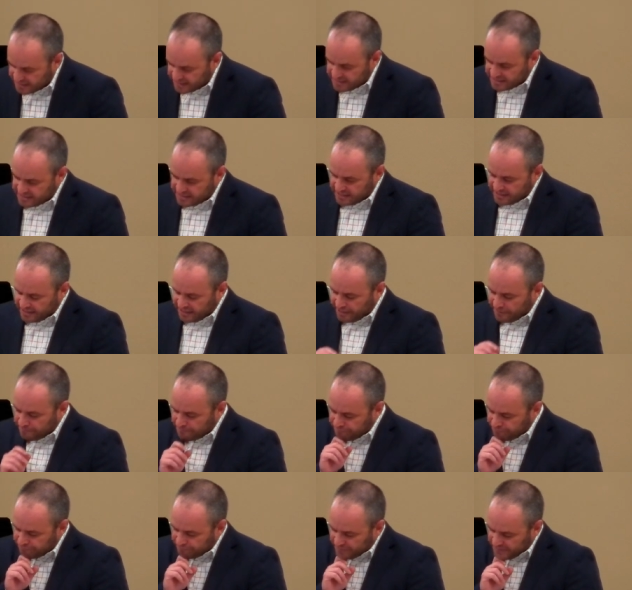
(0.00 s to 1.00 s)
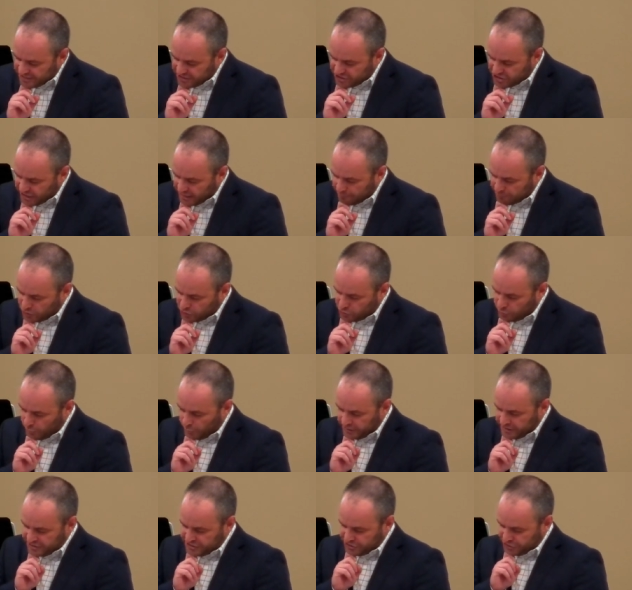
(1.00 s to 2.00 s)
says to them in chapter
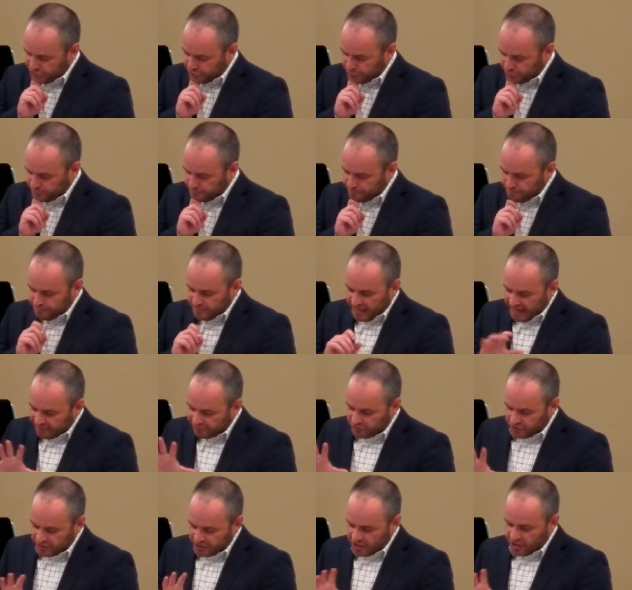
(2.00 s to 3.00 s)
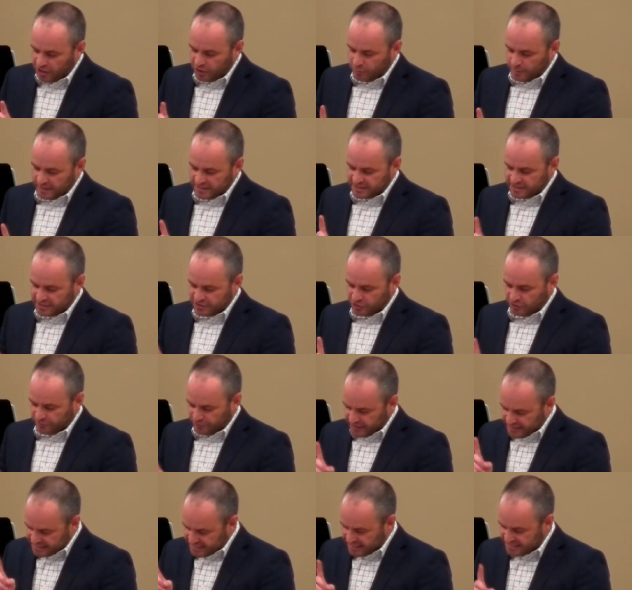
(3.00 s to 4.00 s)
22 after the conquest is
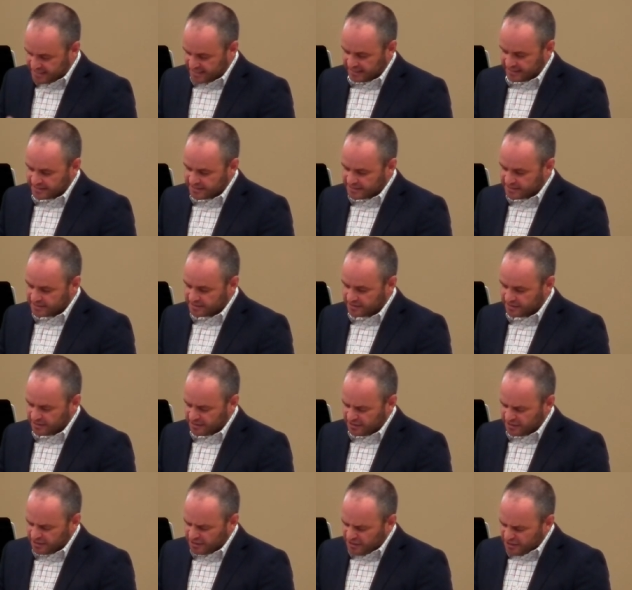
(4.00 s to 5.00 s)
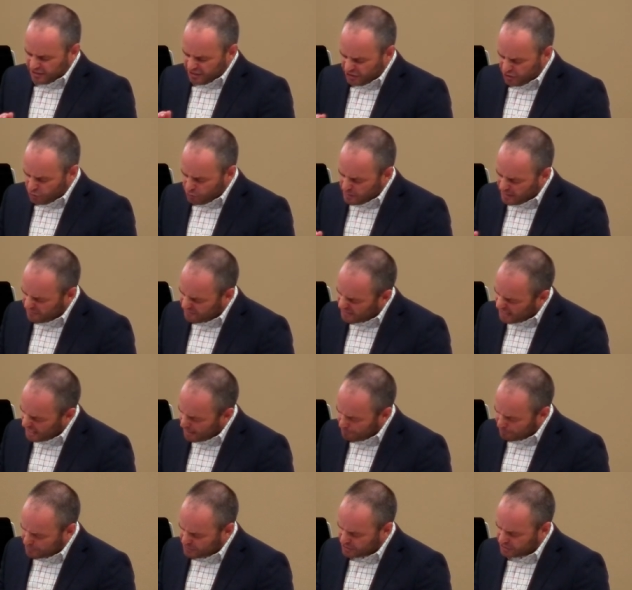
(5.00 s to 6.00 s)
over. He says this You have
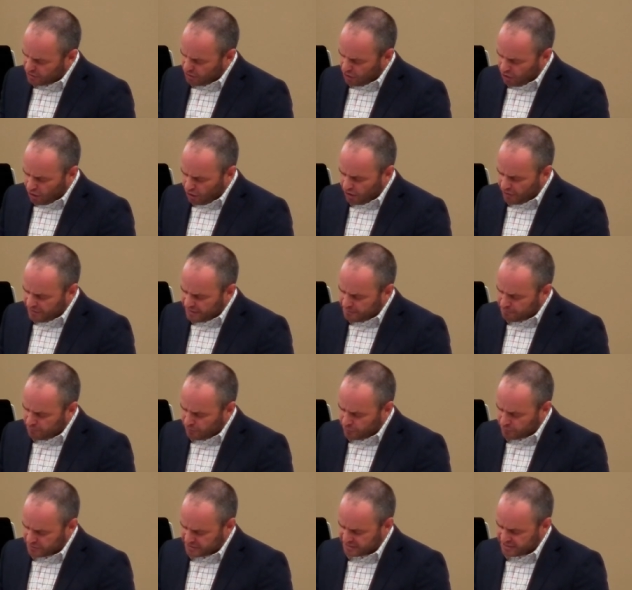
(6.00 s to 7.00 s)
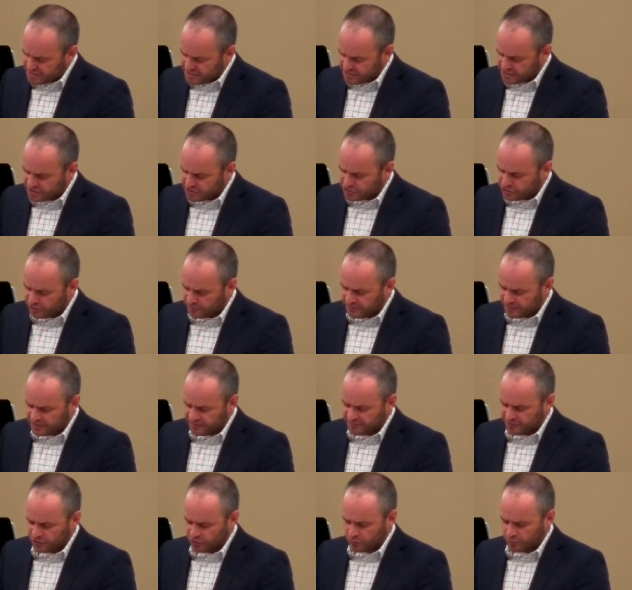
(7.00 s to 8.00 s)
kept all that Moses, the
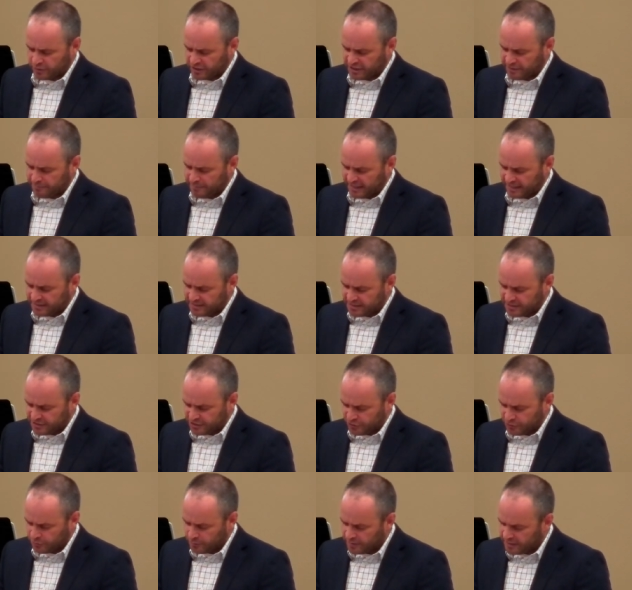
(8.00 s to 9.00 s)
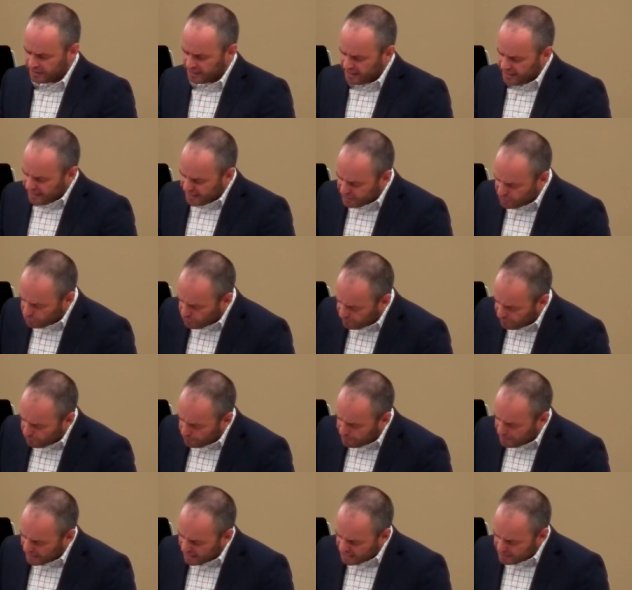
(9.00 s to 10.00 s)
servant of the Lord, commanded you, and you have
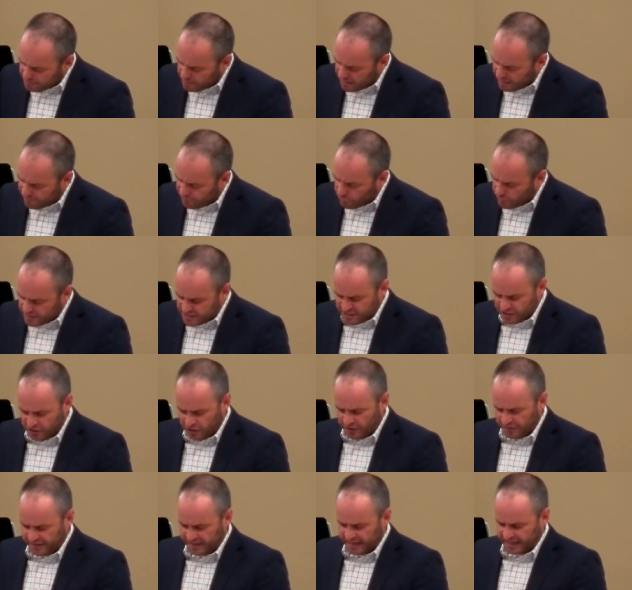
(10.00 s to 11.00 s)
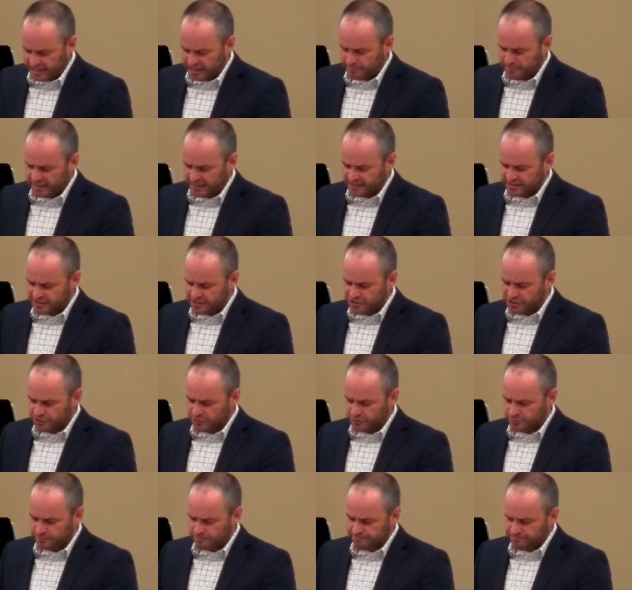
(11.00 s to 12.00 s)
obeyed my voice in all that I commanded
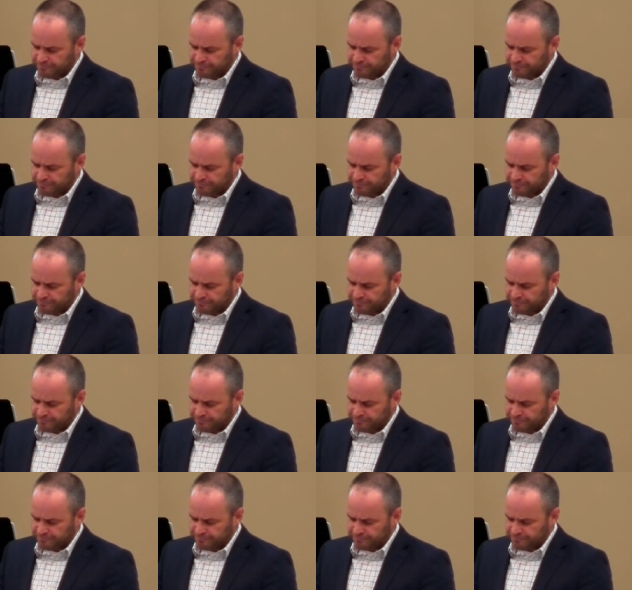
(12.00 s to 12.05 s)
you.